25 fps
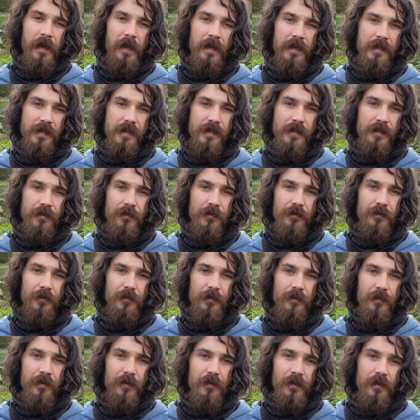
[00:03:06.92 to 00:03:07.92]
ask
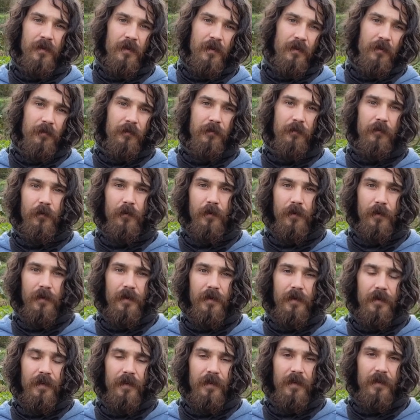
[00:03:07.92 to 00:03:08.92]
you
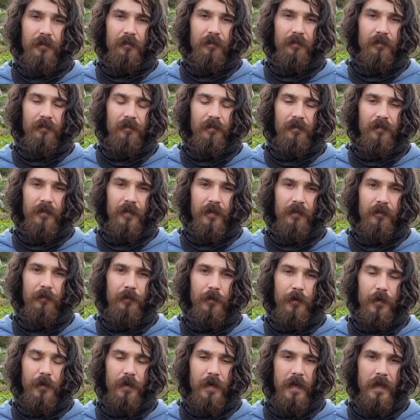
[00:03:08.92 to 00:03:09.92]
for
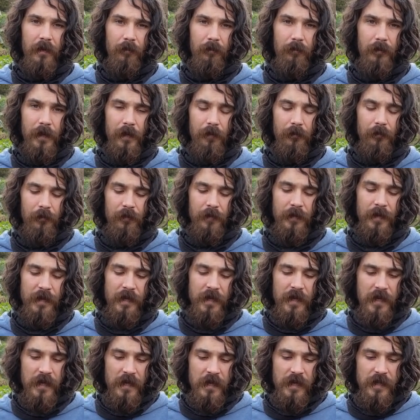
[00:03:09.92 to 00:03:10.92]
your help now.
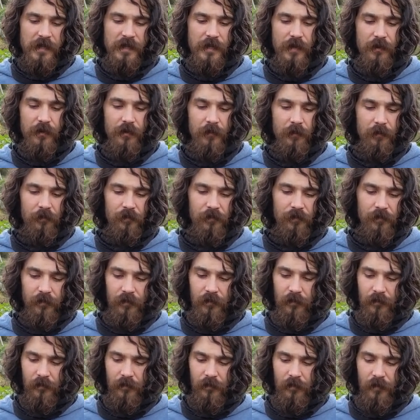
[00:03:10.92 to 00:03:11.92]
So
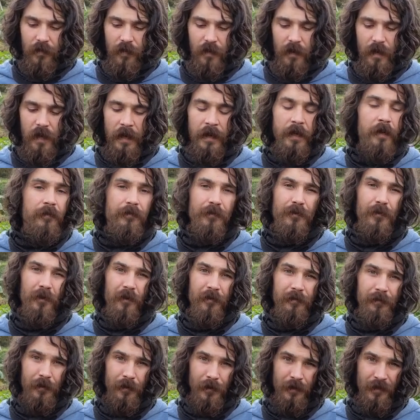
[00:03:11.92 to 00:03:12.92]
I have to
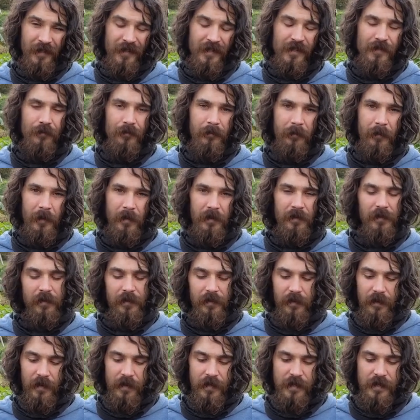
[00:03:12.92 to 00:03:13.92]
offer an instrument.
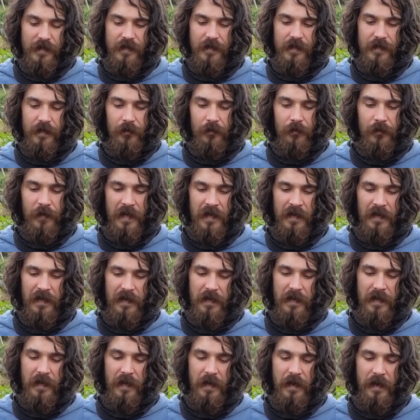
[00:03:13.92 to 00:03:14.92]
This is a Luna
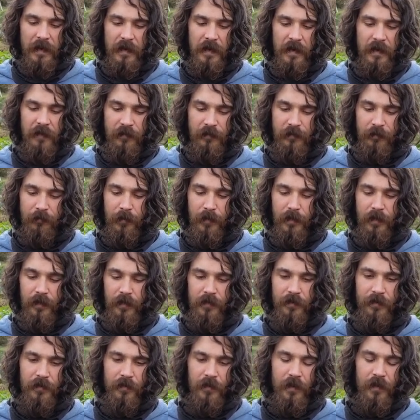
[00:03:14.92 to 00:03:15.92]
I have
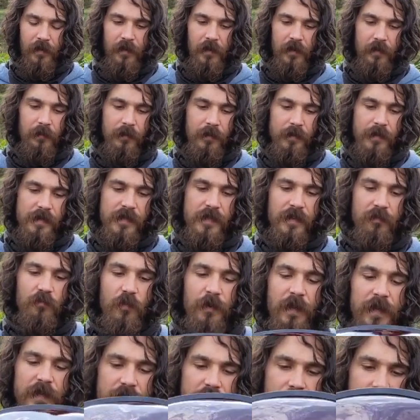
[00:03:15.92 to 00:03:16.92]
built some
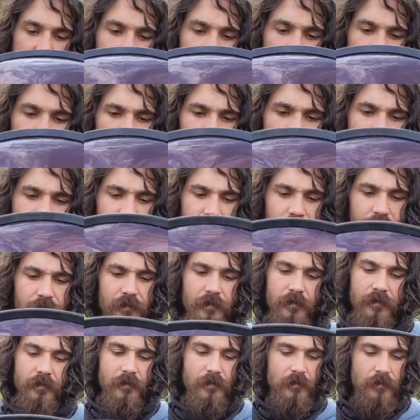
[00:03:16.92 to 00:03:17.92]
weeks ago,
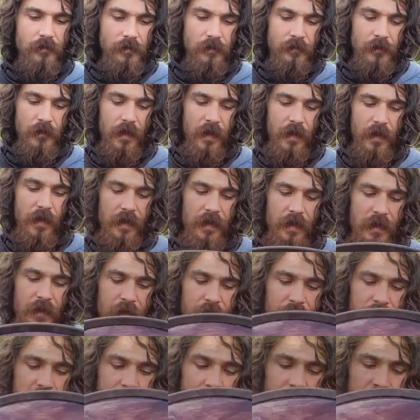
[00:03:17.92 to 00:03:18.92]

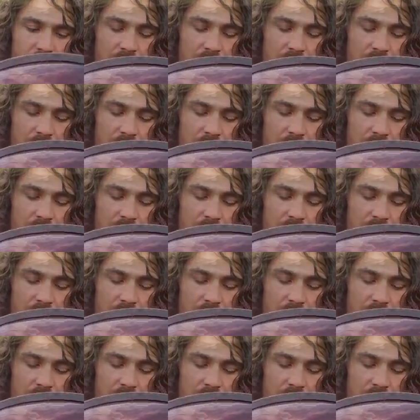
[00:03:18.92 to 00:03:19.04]
and